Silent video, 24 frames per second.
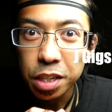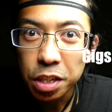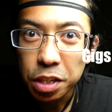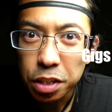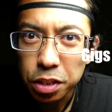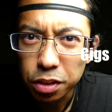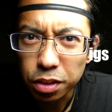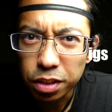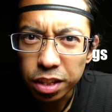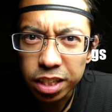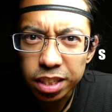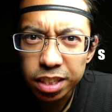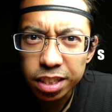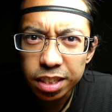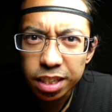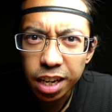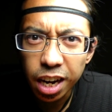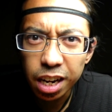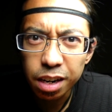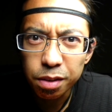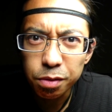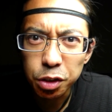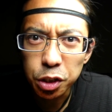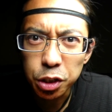So this is
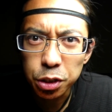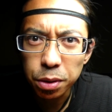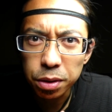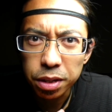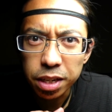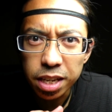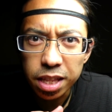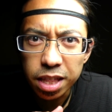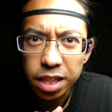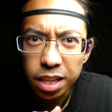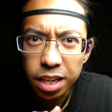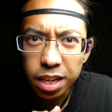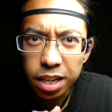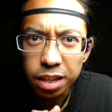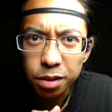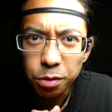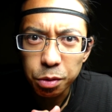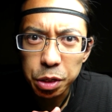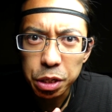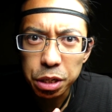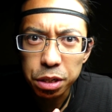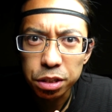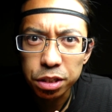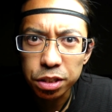kind of a tricky thing
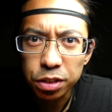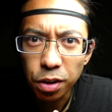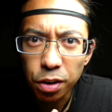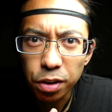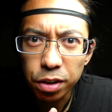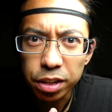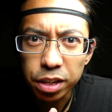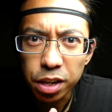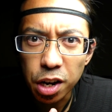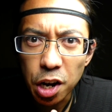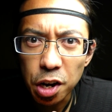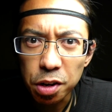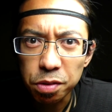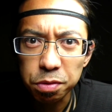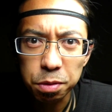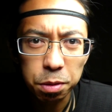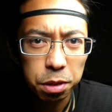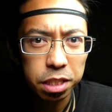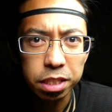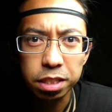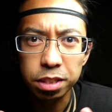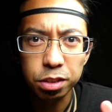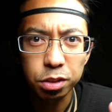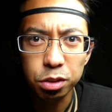when you're starting off
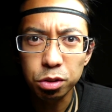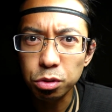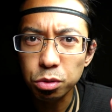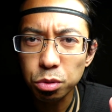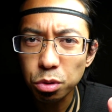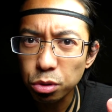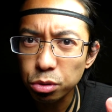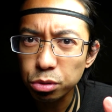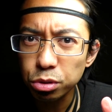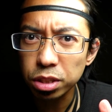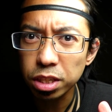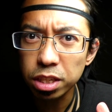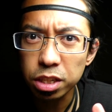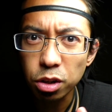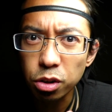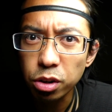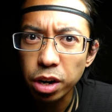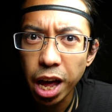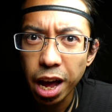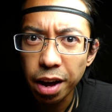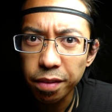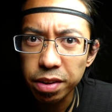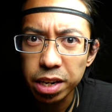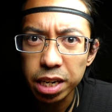because you usually don't
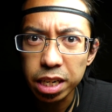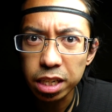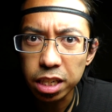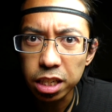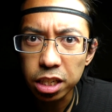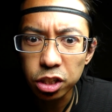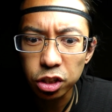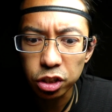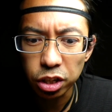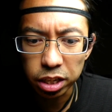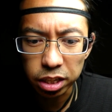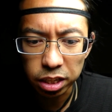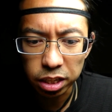have any DJ